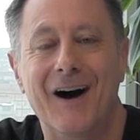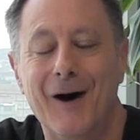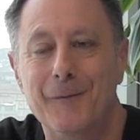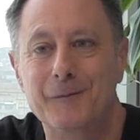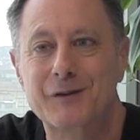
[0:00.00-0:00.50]

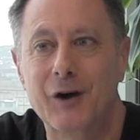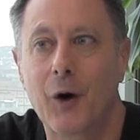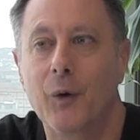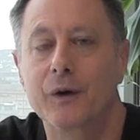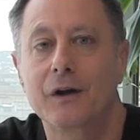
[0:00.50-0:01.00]
Um,
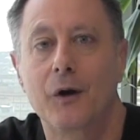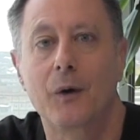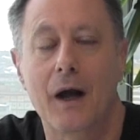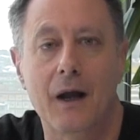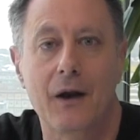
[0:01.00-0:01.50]
so, you know,
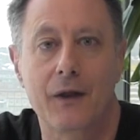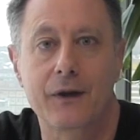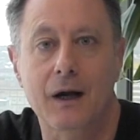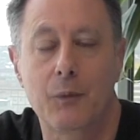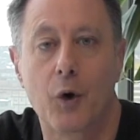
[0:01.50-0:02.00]
I, I,
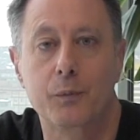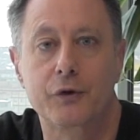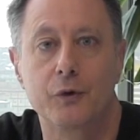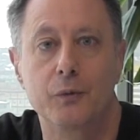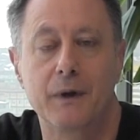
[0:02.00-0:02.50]
think I won't
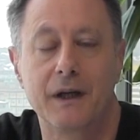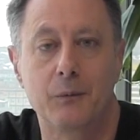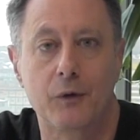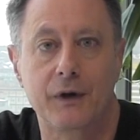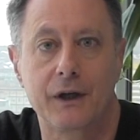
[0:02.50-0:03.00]
do many
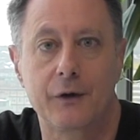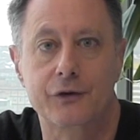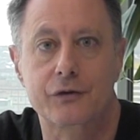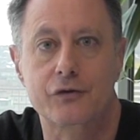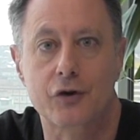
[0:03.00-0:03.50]
more videos
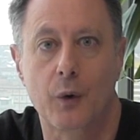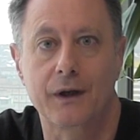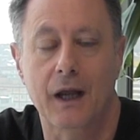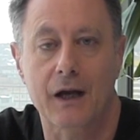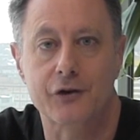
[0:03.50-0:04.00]
showing
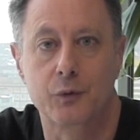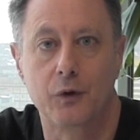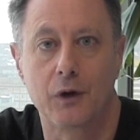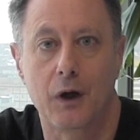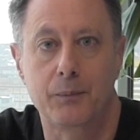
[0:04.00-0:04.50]
the
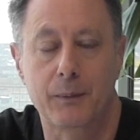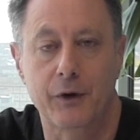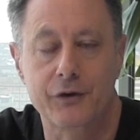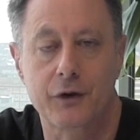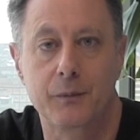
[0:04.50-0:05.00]
actual uh,
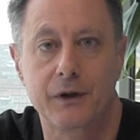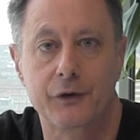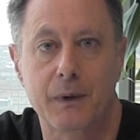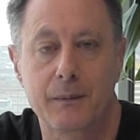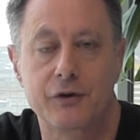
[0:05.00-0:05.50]
preparation of the meals,
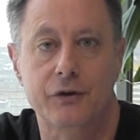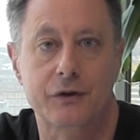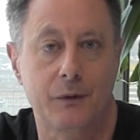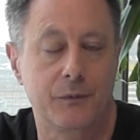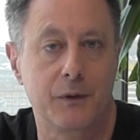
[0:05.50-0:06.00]
maybe just
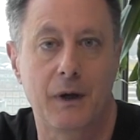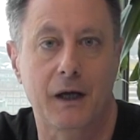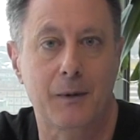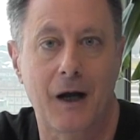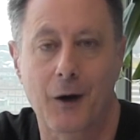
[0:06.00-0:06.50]
some feedback
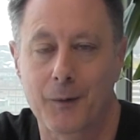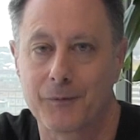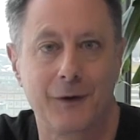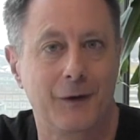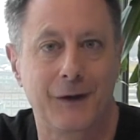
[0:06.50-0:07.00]
about how I'm
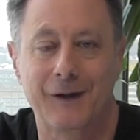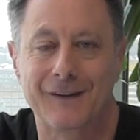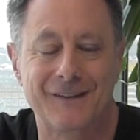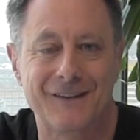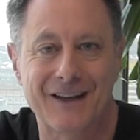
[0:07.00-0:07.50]
feeling
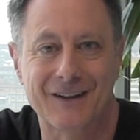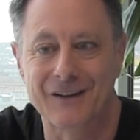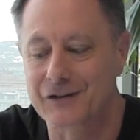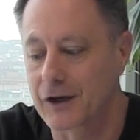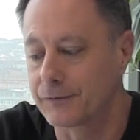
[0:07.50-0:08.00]
and that kind
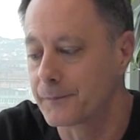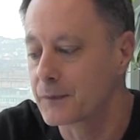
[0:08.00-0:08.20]
of stuff.